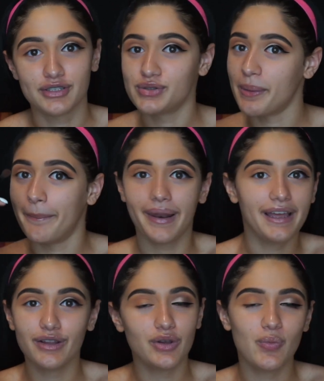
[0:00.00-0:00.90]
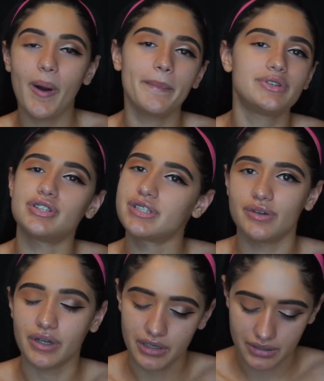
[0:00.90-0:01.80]
You can blend all you want, but you're
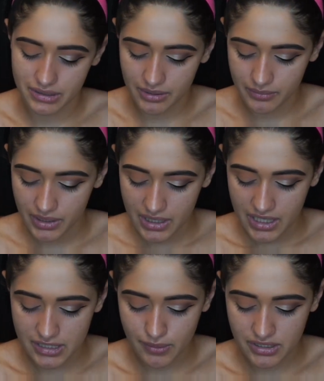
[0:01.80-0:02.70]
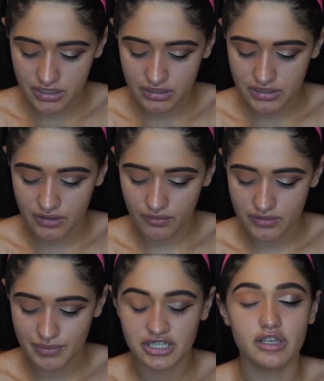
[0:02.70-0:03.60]
still gonna look dumb, especially if
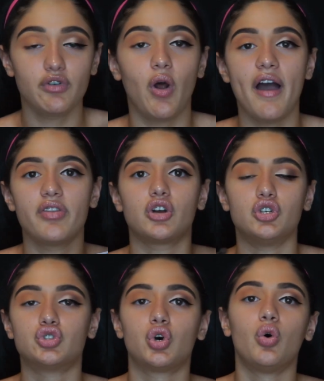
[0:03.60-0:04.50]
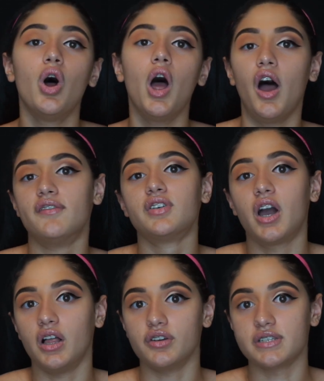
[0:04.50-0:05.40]
you don't have the control of the
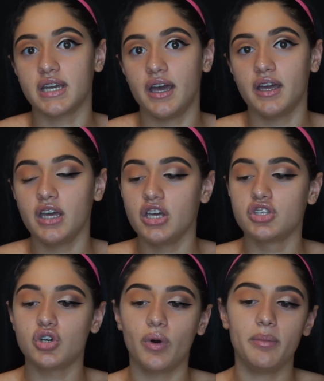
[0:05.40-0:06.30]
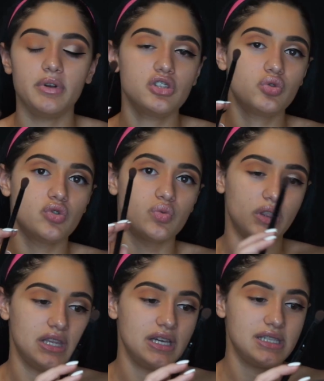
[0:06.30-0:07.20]
colors yet. So what I'm gonna do is
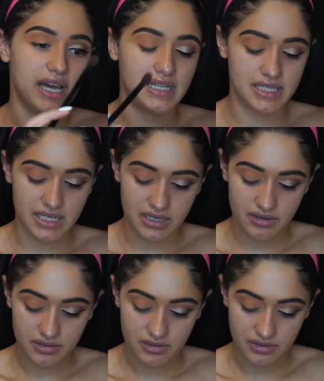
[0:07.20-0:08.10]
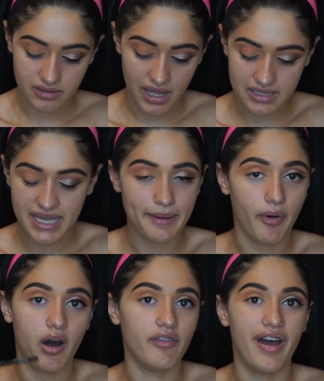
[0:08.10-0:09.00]
with this, I tap
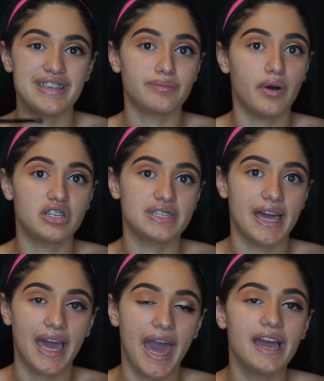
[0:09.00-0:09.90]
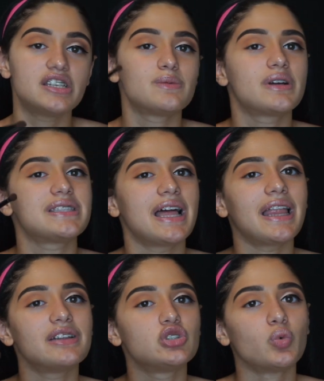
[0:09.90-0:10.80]
off as much as I can, just because I
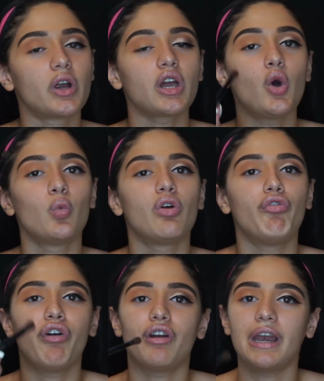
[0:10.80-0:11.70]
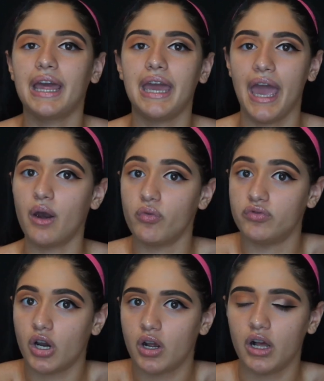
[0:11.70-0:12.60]
like to work with a very light hand with
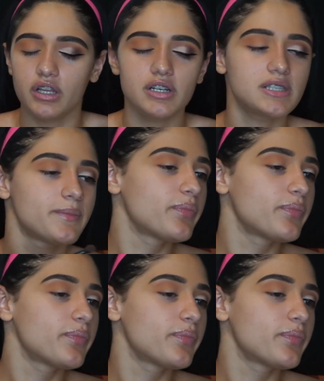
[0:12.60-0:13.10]
dark colors.